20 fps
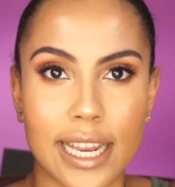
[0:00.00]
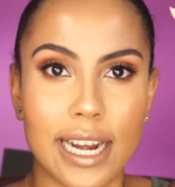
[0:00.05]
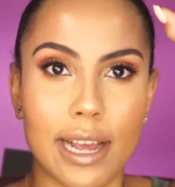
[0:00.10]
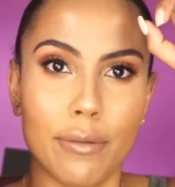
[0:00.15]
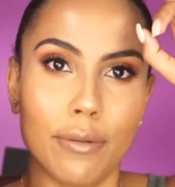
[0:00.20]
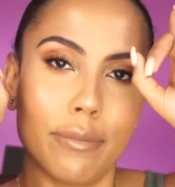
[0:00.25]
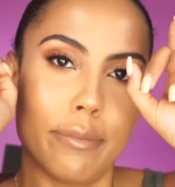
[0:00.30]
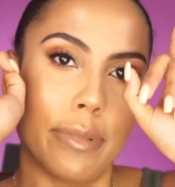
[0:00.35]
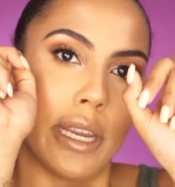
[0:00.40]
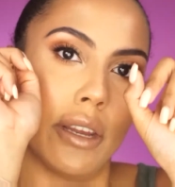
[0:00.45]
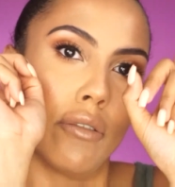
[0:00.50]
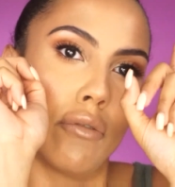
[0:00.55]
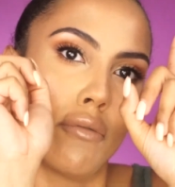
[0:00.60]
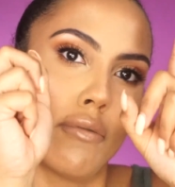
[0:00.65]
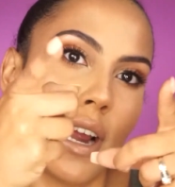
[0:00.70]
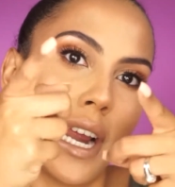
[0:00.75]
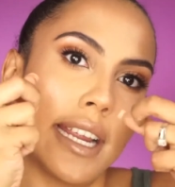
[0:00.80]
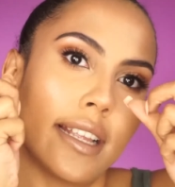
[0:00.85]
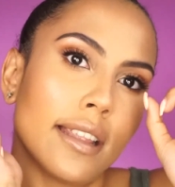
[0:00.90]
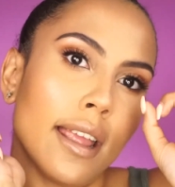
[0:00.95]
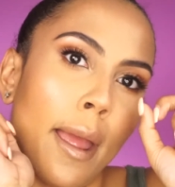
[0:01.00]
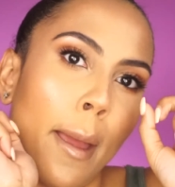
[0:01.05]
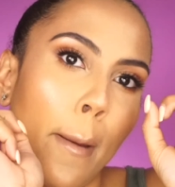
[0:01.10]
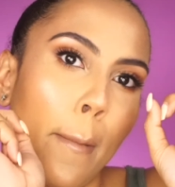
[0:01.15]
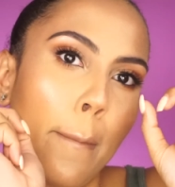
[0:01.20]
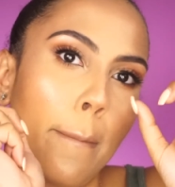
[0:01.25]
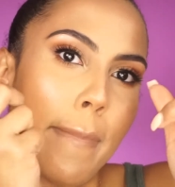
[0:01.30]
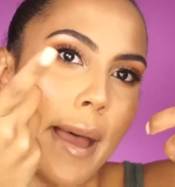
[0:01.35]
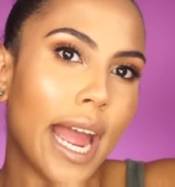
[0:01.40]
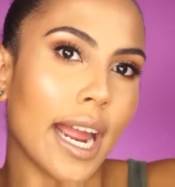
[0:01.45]
and I will be right
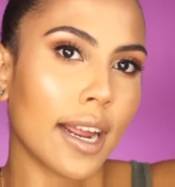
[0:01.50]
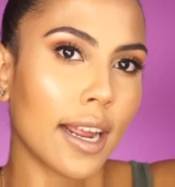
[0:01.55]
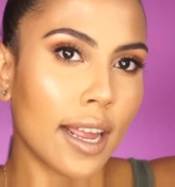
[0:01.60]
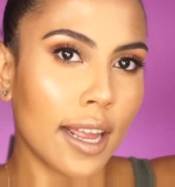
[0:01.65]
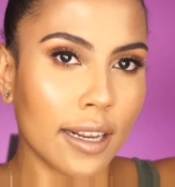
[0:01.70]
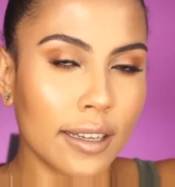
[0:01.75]
back.